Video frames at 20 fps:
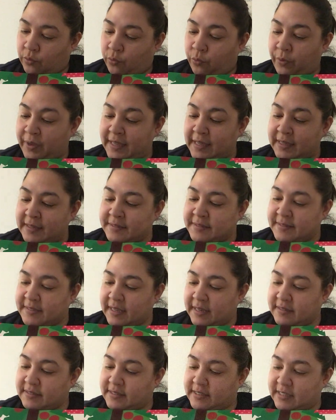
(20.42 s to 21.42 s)
We,
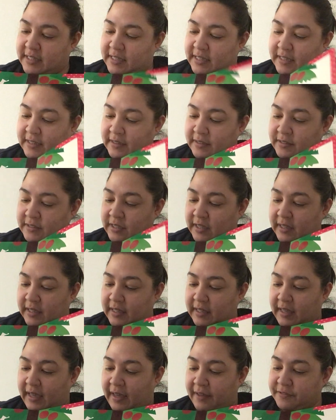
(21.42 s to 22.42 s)
said D to
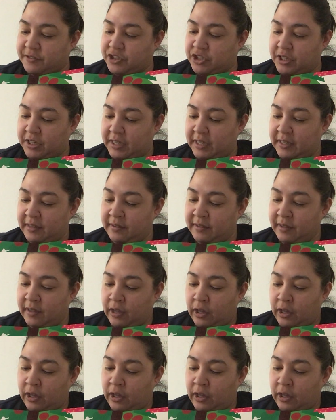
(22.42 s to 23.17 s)
EFG,